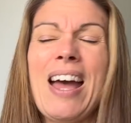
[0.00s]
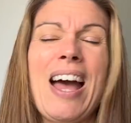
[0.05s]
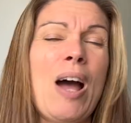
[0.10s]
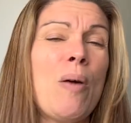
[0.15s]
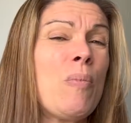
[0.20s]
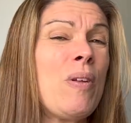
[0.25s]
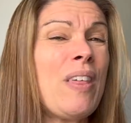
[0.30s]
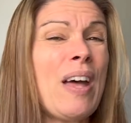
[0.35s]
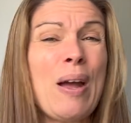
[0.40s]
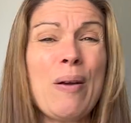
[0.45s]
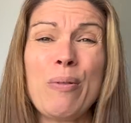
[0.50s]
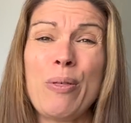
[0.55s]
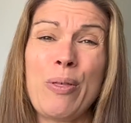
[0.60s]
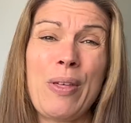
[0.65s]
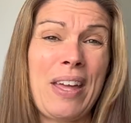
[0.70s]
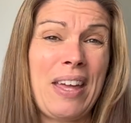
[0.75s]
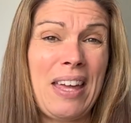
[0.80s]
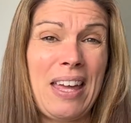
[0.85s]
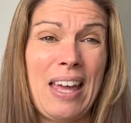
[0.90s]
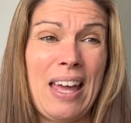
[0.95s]
And without
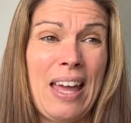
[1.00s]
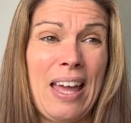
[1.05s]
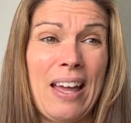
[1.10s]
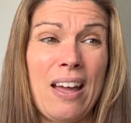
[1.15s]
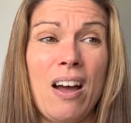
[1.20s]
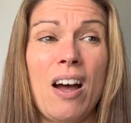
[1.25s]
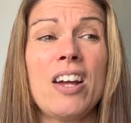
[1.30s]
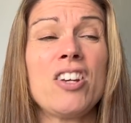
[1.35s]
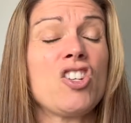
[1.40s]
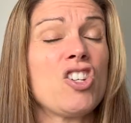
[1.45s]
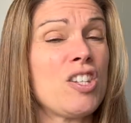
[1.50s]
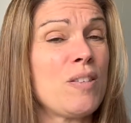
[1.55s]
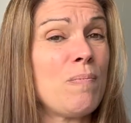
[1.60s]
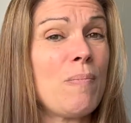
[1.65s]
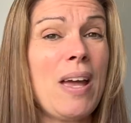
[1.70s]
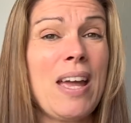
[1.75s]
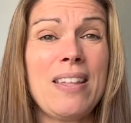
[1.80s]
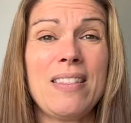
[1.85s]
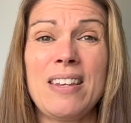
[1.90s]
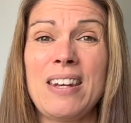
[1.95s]
thinking, I just
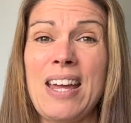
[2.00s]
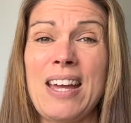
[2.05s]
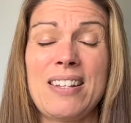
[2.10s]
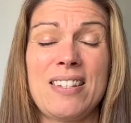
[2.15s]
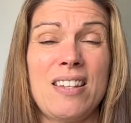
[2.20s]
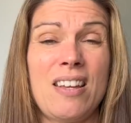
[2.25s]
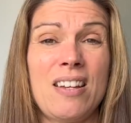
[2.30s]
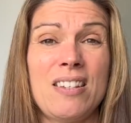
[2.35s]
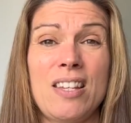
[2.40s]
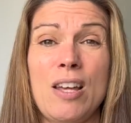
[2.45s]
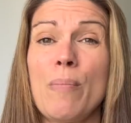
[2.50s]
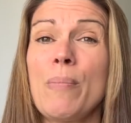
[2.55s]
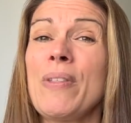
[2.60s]
made the next size up,